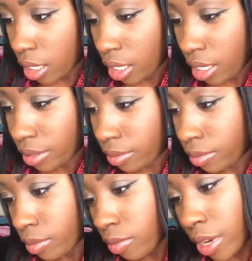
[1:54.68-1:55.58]
yeah,
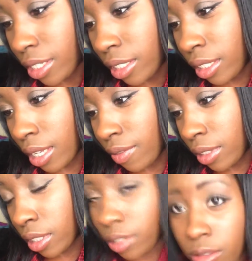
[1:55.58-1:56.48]
one
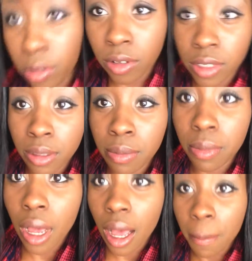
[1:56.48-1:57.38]
seventy Golden
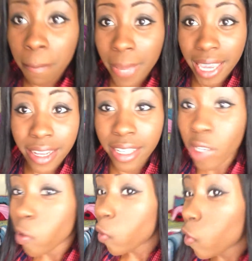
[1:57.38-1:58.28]
um, Pink.
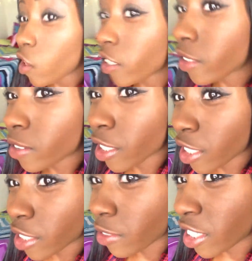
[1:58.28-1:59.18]
I don't think
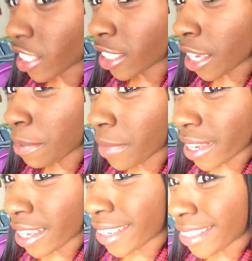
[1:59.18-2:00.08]
you can really see it,
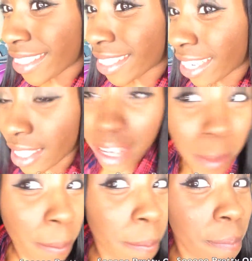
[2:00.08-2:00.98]
but it's right there.
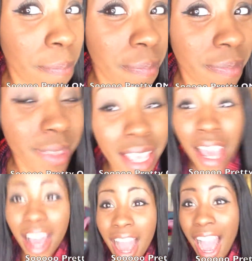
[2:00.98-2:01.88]

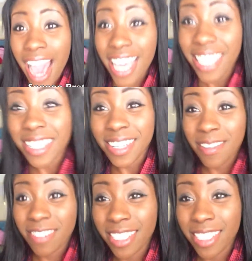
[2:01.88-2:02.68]
I love